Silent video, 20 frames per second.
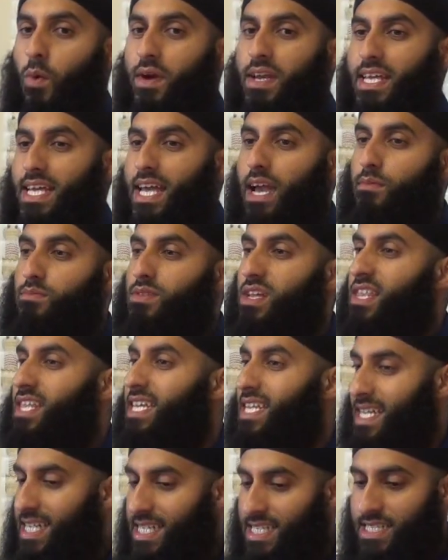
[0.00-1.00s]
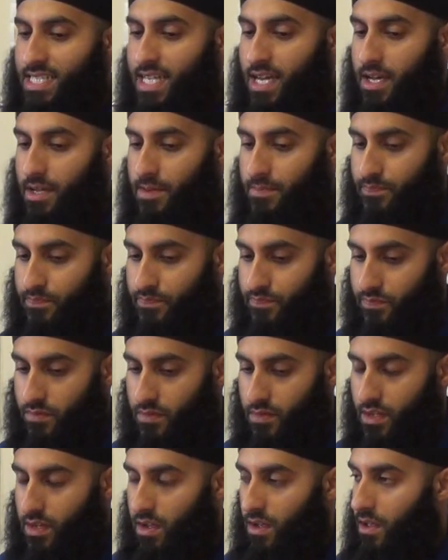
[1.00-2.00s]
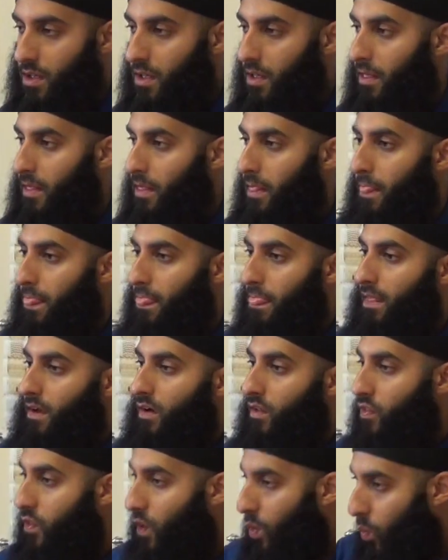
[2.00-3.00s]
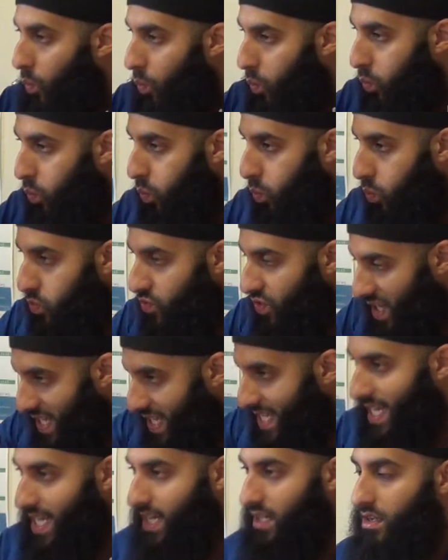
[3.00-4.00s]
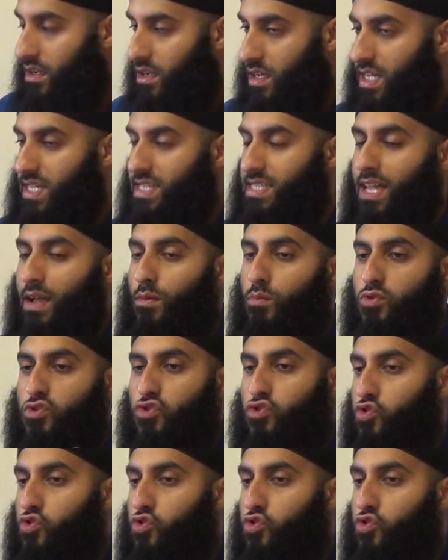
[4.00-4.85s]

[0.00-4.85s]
When he came to Dir'iyah, the, the king, his name was